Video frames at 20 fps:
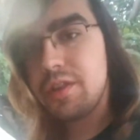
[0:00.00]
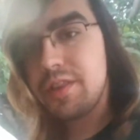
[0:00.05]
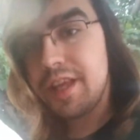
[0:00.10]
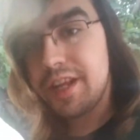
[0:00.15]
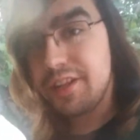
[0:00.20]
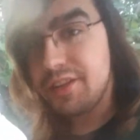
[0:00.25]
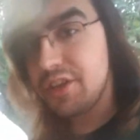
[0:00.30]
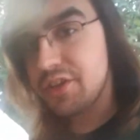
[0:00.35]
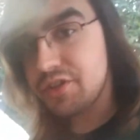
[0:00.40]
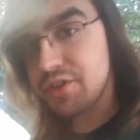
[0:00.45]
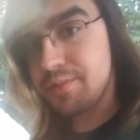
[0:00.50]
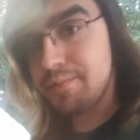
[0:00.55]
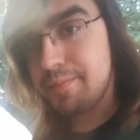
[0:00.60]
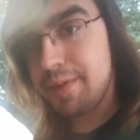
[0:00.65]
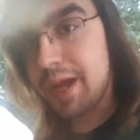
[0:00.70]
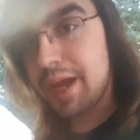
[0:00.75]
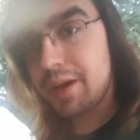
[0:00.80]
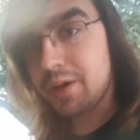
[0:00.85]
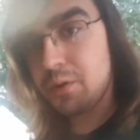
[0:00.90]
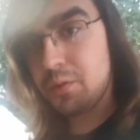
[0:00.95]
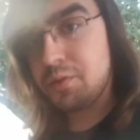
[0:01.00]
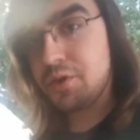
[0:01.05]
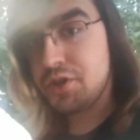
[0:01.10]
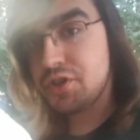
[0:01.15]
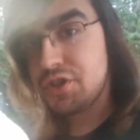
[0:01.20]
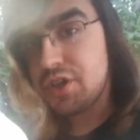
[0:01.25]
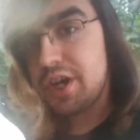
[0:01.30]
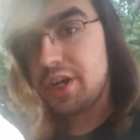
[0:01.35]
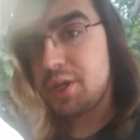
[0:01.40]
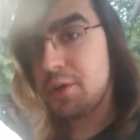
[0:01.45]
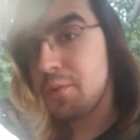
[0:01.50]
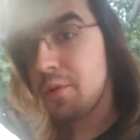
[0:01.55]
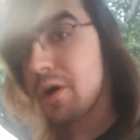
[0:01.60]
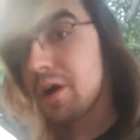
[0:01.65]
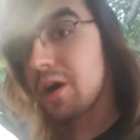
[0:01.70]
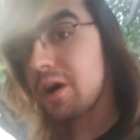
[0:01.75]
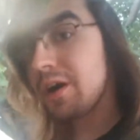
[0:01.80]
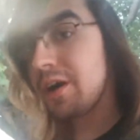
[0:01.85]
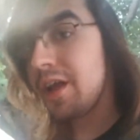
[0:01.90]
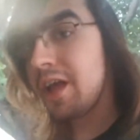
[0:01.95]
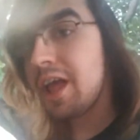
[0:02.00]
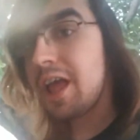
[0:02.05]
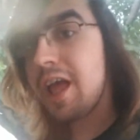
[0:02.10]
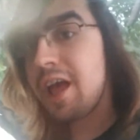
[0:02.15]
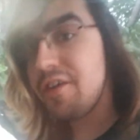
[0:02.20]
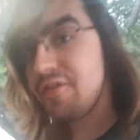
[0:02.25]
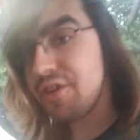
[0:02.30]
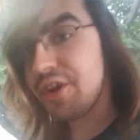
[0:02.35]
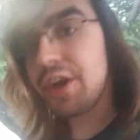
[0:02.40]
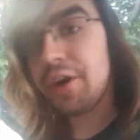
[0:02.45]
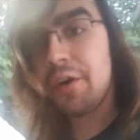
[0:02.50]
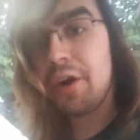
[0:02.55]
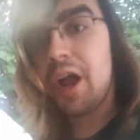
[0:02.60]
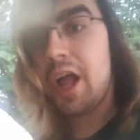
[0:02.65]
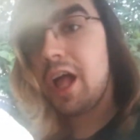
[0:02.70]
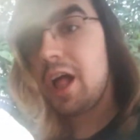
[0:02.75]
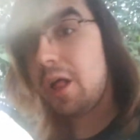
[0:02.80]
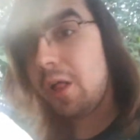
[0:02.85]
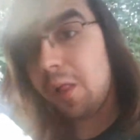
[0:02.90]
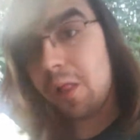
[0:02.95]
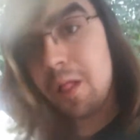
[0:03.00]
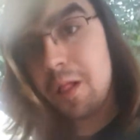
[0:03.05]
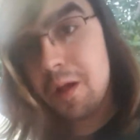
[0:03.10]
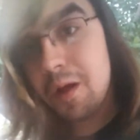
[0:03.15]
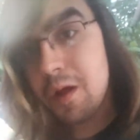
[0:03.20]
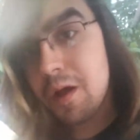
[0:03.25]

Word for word: that it doesn't matter what side you are in heaven or hell